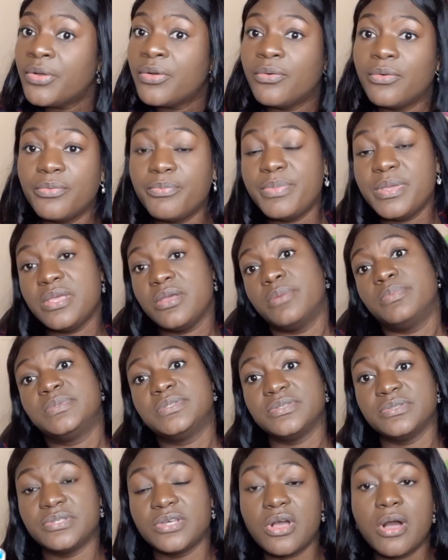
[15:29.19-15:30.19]
would be up
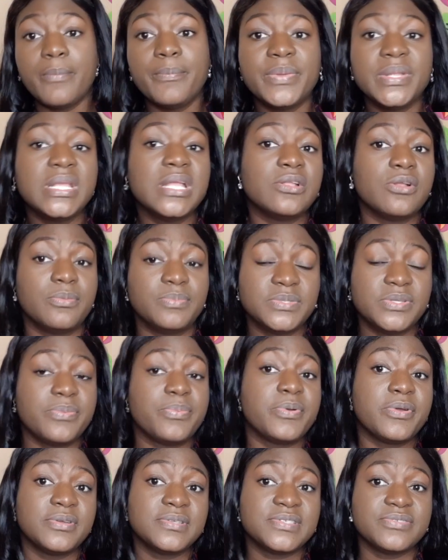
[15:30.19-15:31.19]
to the company and up to the
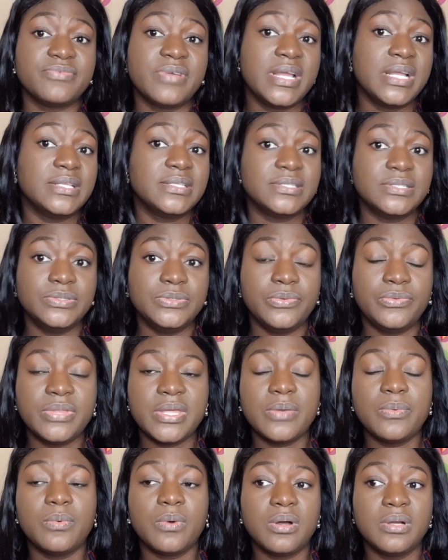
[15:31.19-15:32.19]
person, right? Do
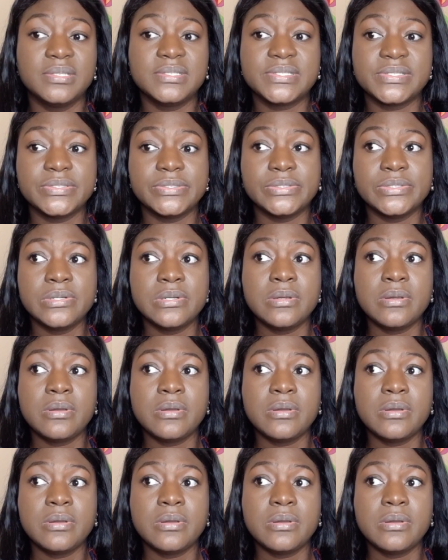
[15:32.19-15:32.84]
they want to